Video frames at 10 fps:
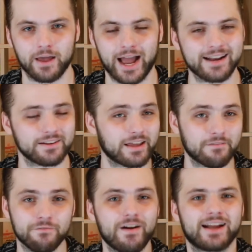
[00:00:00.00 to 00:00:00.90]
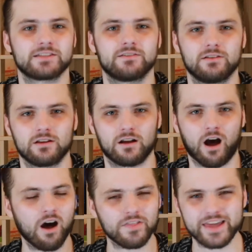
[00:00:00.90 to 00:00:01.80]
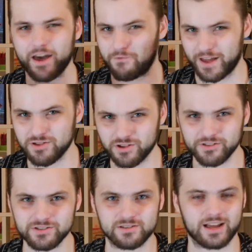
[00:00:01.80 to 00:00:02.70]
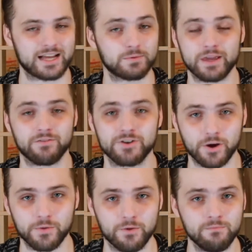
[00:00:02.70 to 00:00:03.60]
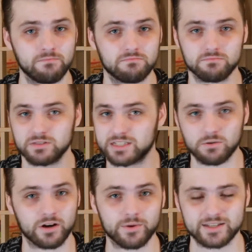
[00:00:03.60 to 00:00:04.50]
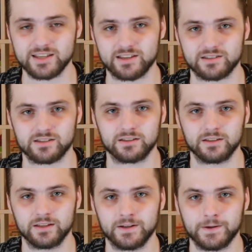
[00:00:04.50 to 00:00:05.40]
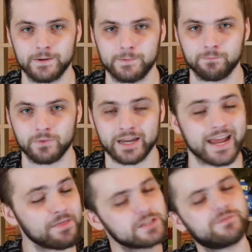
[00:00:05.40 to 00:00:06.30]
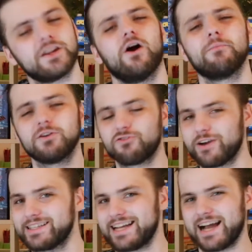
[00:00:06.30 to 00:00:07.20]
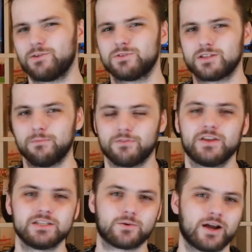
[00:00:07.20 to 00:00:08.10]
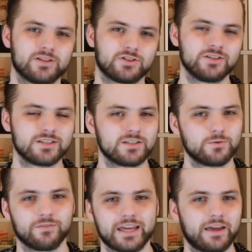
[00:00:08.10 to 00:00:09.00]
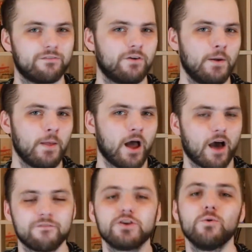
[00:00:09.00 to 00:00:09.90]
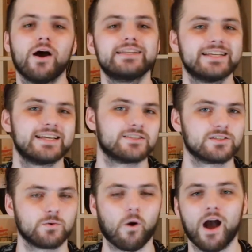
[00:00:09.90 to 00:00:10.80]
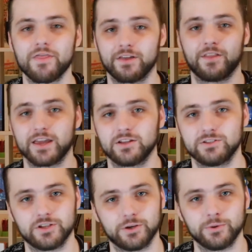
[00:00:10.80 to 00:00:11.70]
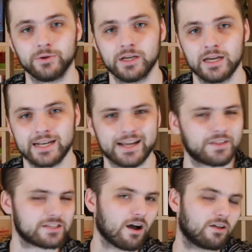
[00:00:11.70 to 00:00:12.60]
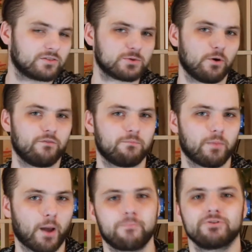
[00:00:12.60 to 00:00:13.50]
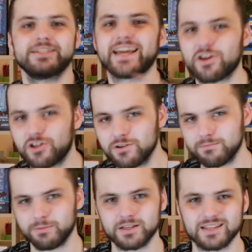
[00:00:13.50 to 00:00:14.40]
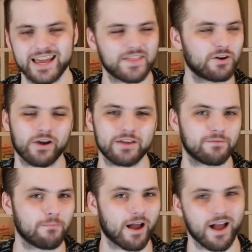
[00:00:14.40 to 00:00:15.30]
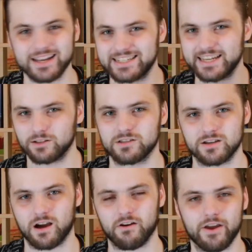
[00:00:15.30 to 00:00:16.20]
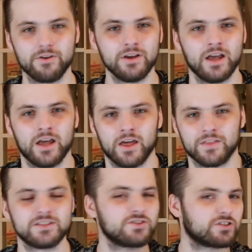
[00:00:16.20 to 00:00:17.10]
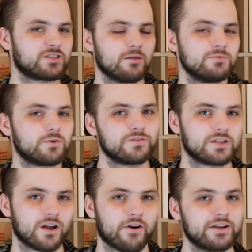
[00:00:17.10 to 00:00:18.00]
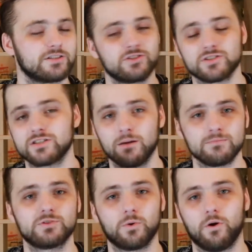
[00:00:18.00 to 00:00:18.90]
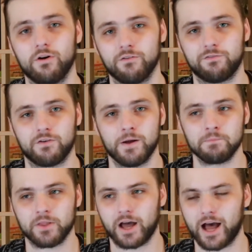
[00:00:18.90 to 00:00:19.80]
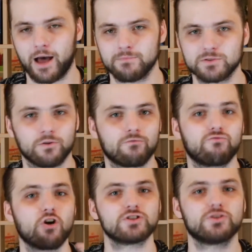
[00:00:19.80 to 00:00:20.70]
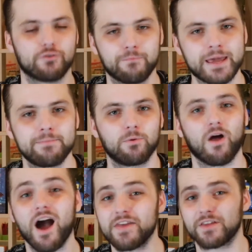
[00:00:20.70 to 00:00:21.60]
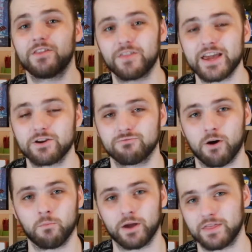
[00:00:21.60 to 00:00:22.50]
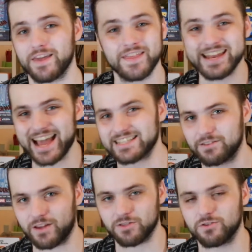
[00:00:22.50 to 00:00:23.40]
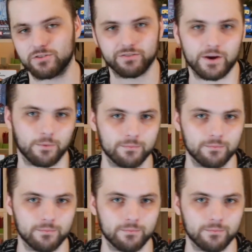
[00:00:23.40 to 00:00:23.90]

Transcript: And in fact, are the Avengers, as we even know them, still going to exist? In this video, I'm going to try and tackle some of these questions and sort of give a few ideas as to what I think they could do. Now these aren't sort of a prediction per se, they're not even my ideal scenario. These are just some sort of scenarios and just some sort of roster of people that I think that they could run with in the next Avengers film.